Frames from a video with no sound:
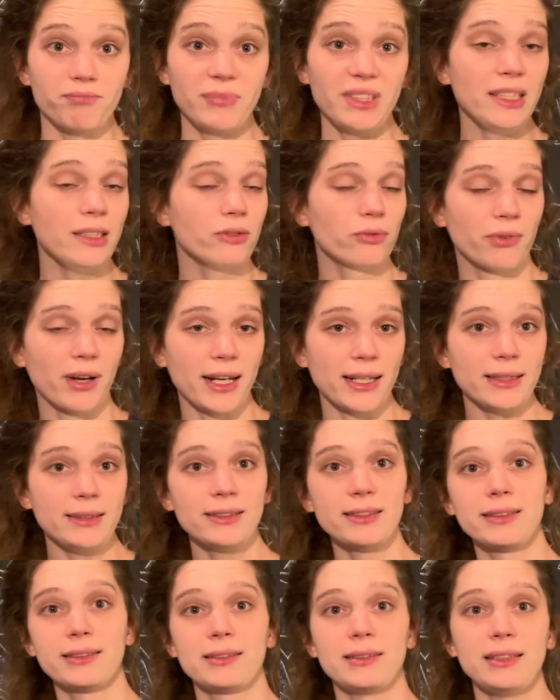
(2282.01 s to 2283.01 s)
these
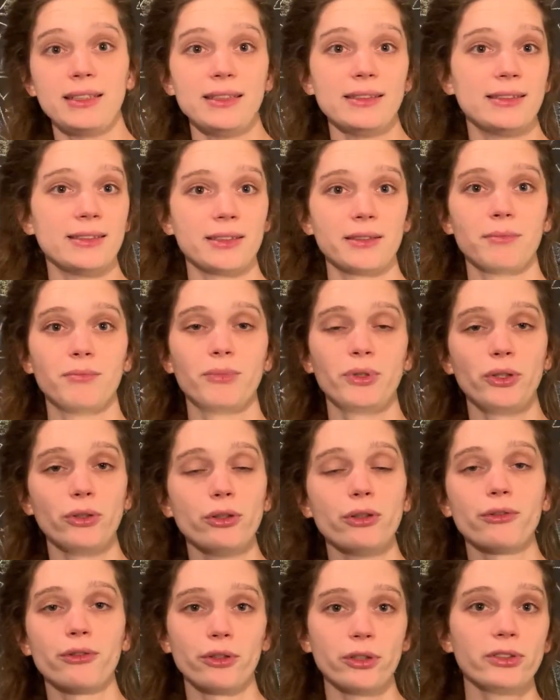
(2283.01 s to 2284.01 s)
rights, these
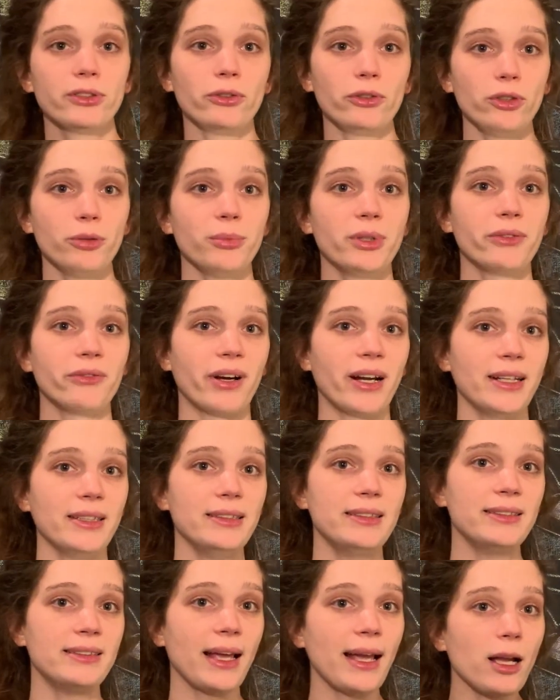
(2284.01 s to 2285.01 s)
universal human
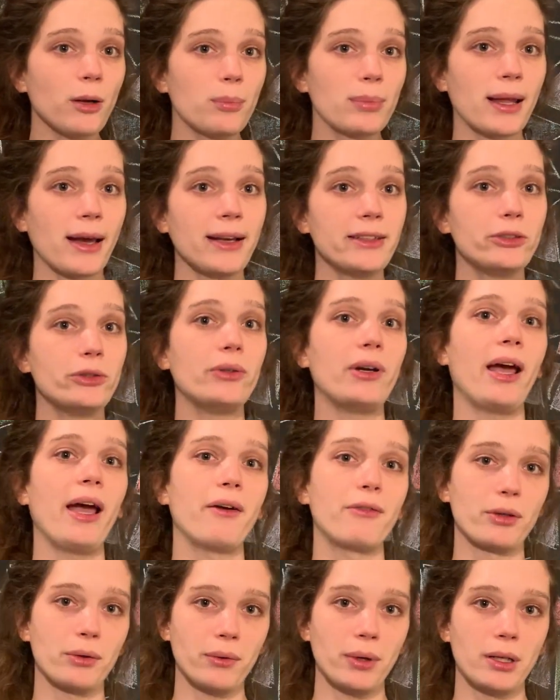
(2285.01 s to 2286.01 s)
rights, they apply to
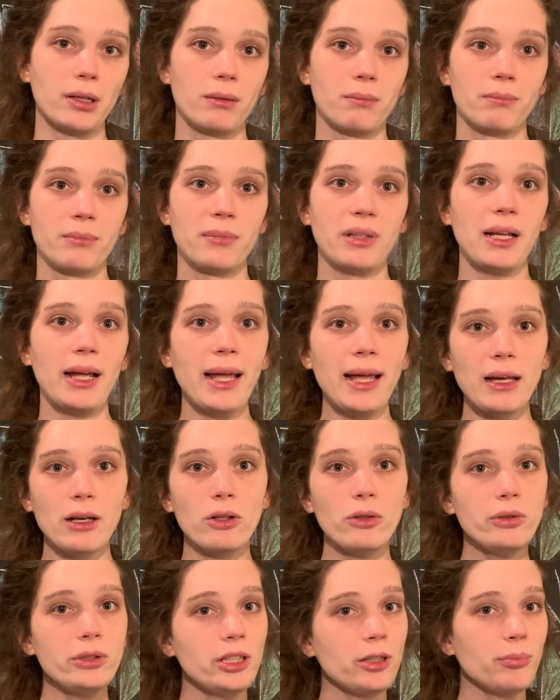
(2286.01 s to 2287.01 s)
everyone,
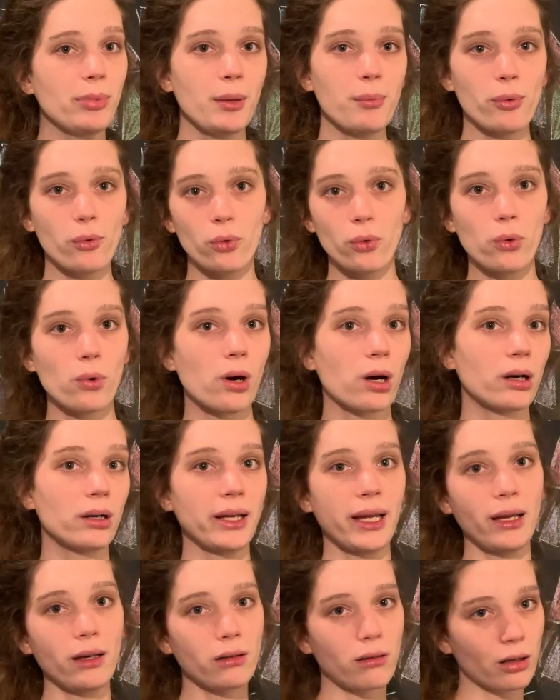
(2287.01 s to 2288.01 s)
including people who are
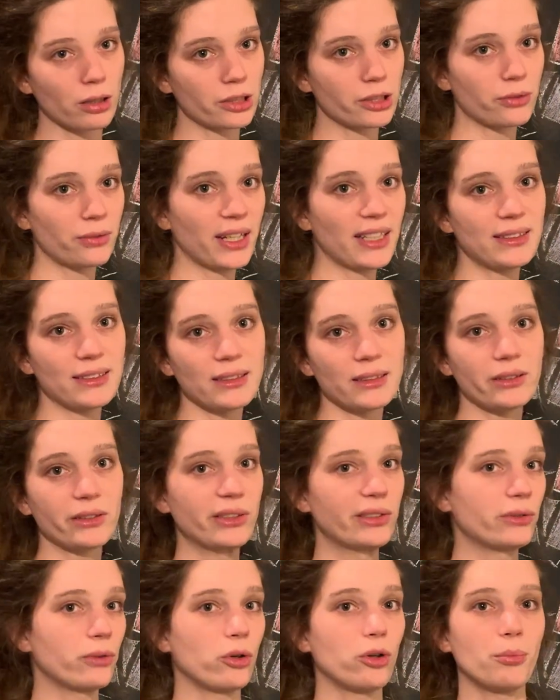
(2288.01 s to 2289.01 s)
incarcerated,
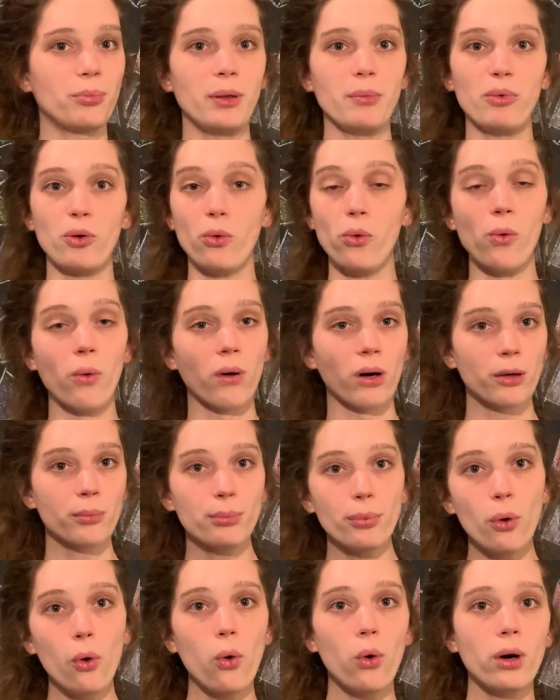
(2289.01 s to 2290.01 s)
or people who are
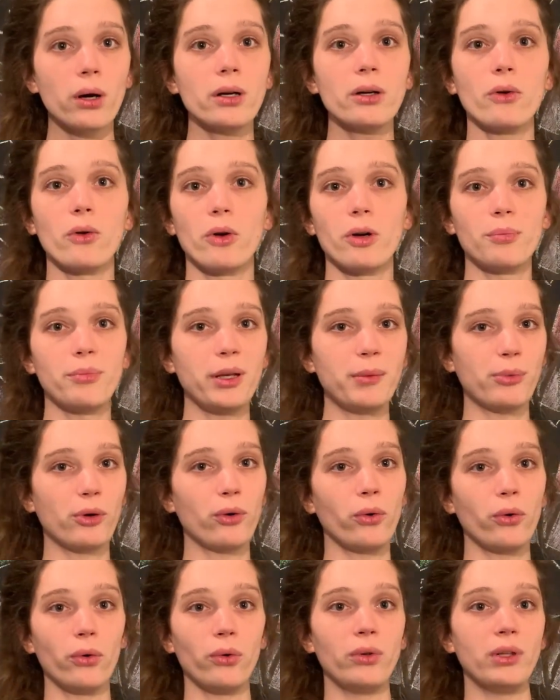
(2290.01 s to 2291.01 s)
poor, or people
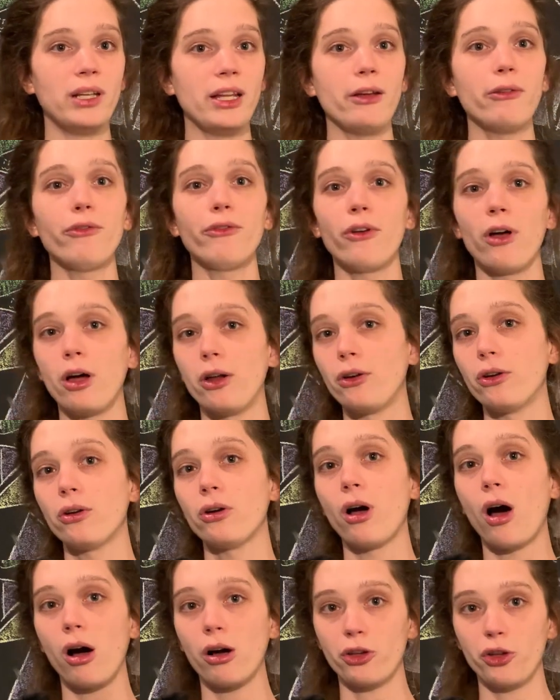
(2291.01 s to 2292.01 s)
who live under
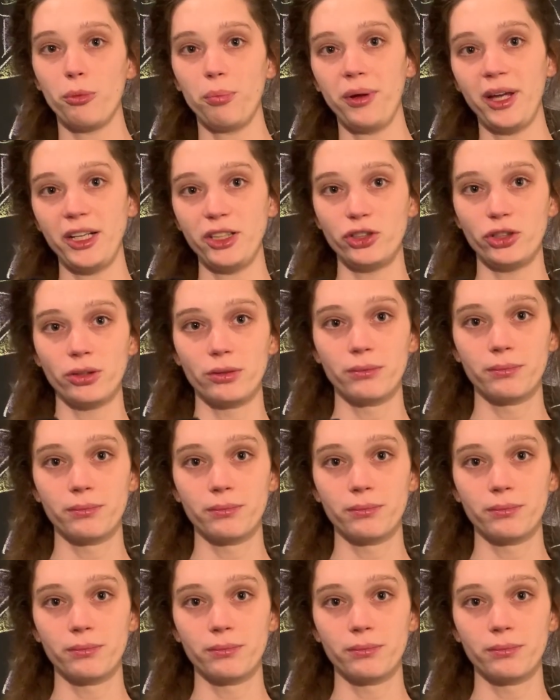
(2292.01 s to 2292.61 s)
occupation.